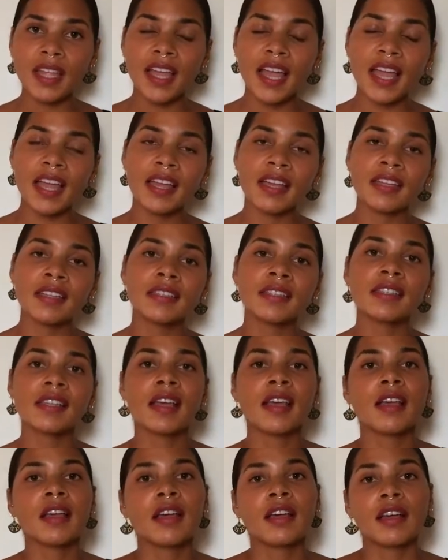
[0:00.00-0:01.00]
and
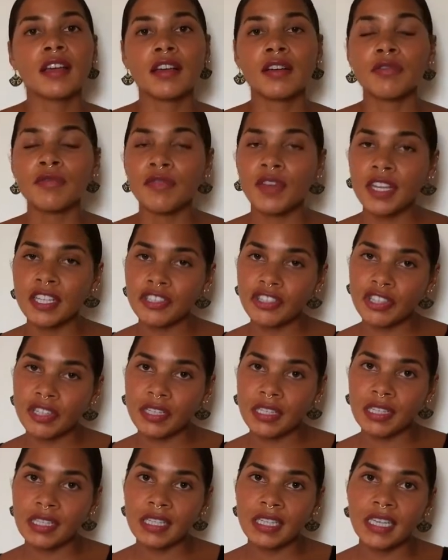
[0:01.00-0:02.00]

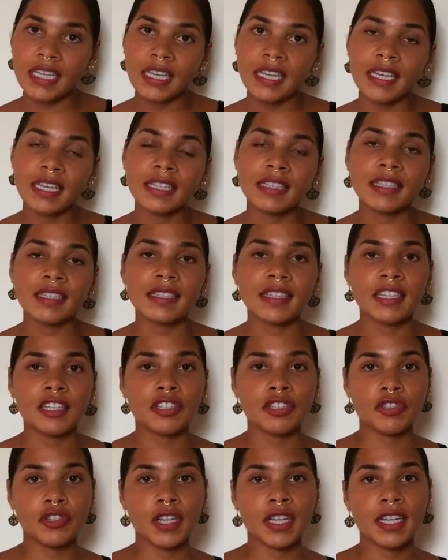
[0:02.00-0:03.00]
conventionally this
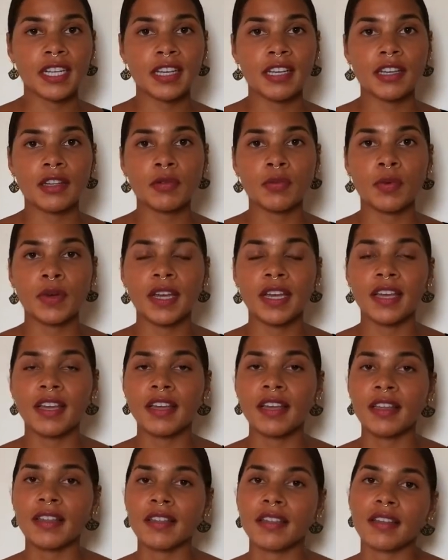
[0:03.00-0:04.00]
gets treated
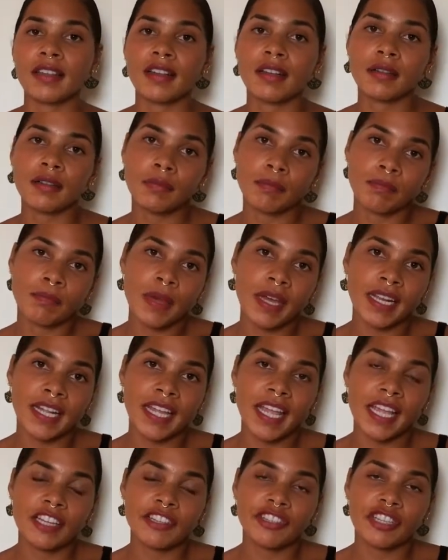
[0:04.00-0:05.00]
with
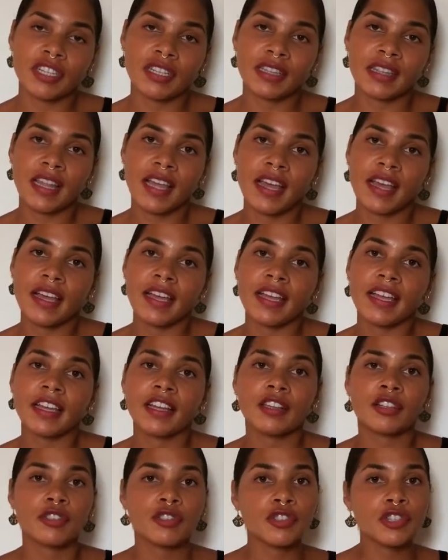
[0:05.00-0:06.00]
medication
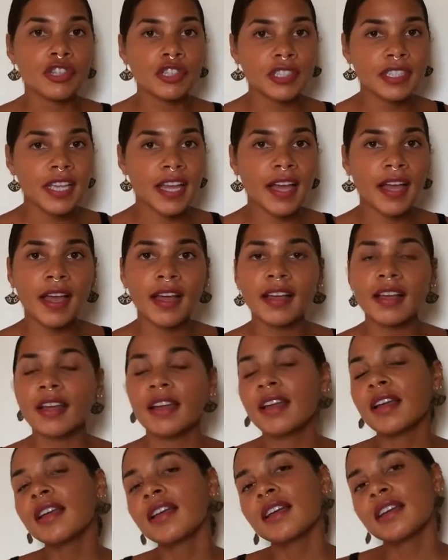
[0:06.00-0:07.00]
like Zyrtec,
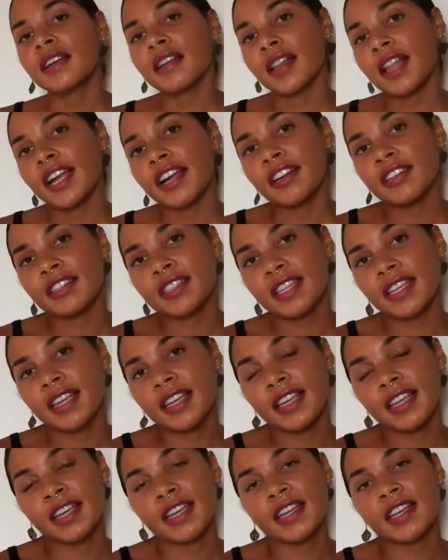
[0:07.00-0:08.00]

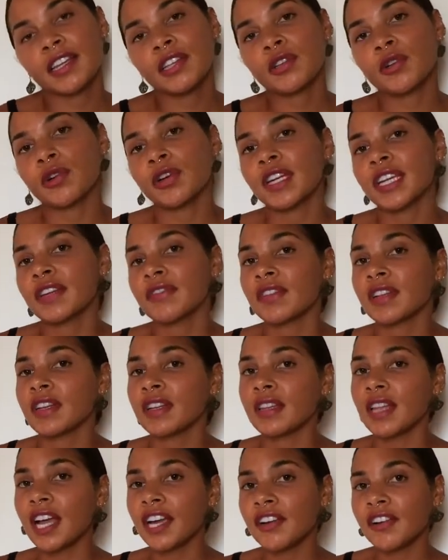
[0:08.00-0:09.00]
Quercetin, or even
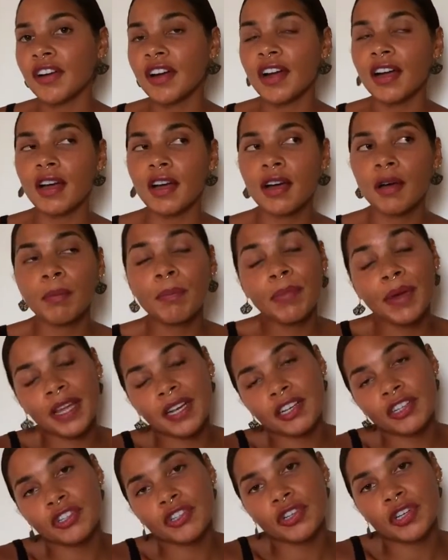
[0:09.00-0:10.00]
Allegra.
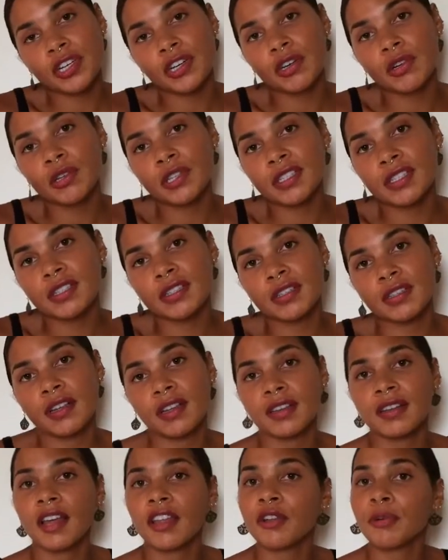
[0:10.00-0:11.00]
Benadryl is
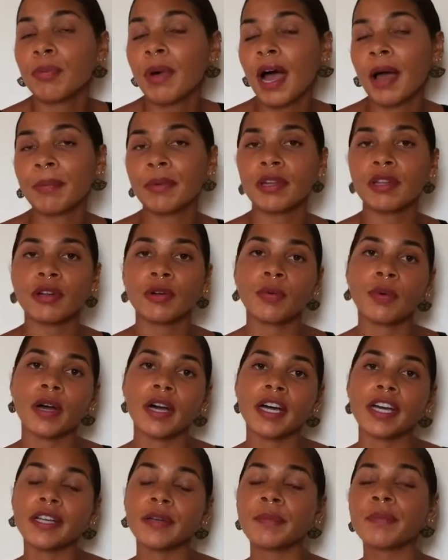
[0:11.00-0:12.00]
another popular
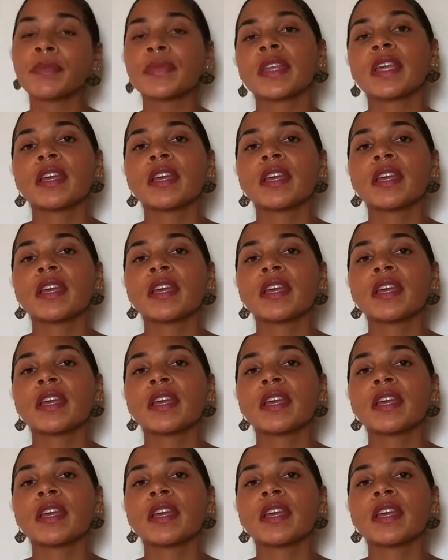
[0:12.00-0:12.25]
one.